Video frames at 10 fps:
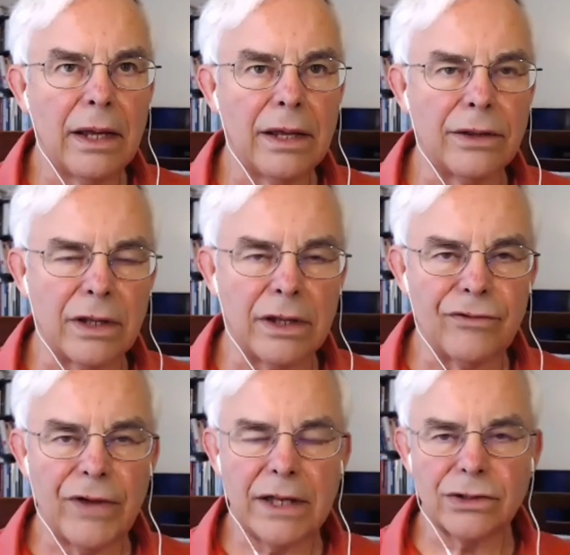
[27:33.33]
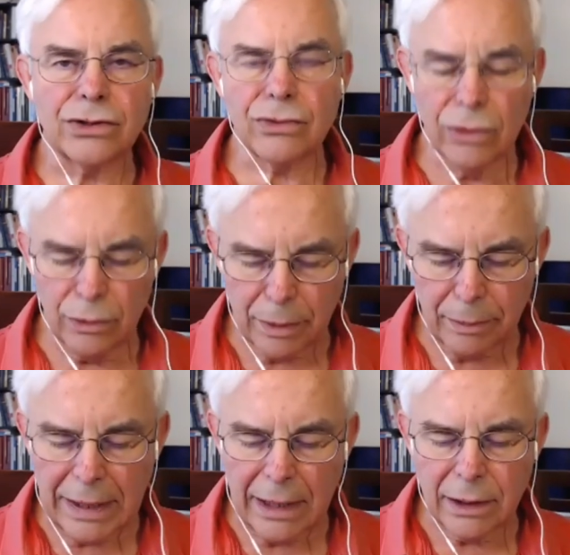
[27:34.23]
in the advanced group
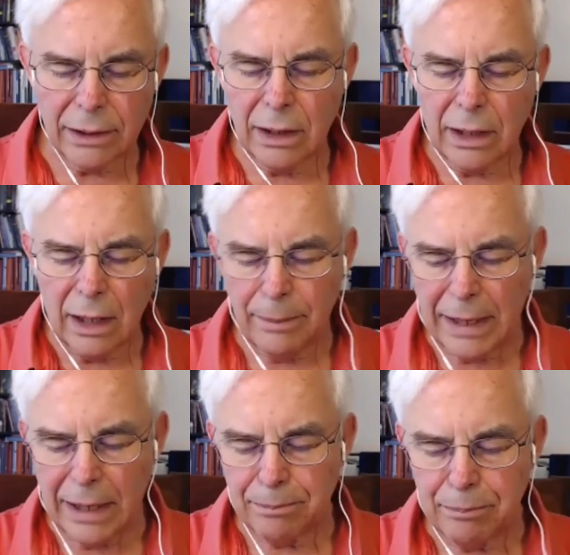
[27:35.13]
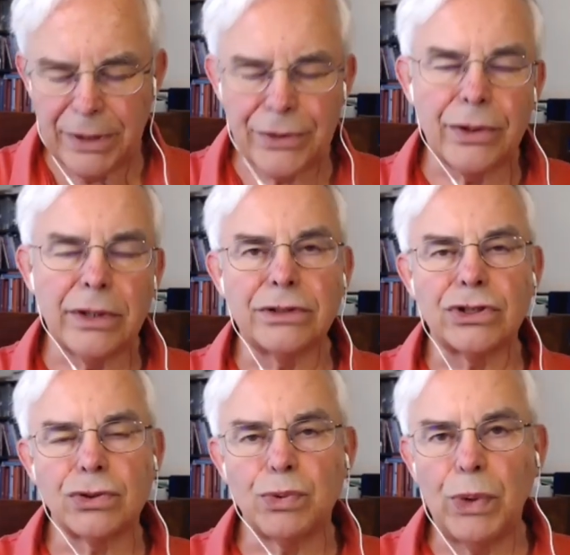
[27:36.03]
about about bitter and
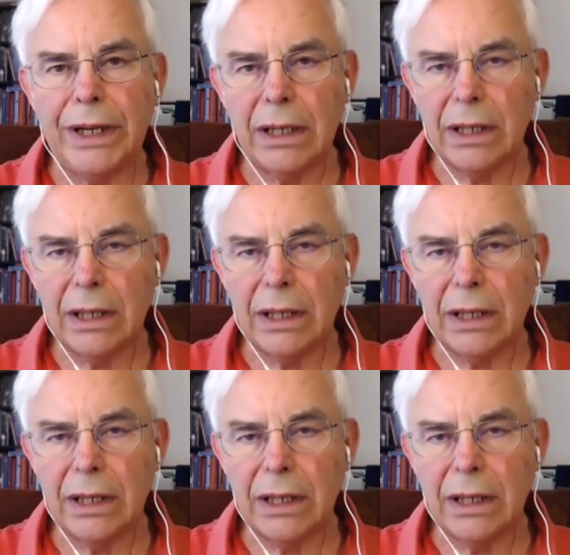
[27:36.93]
sweet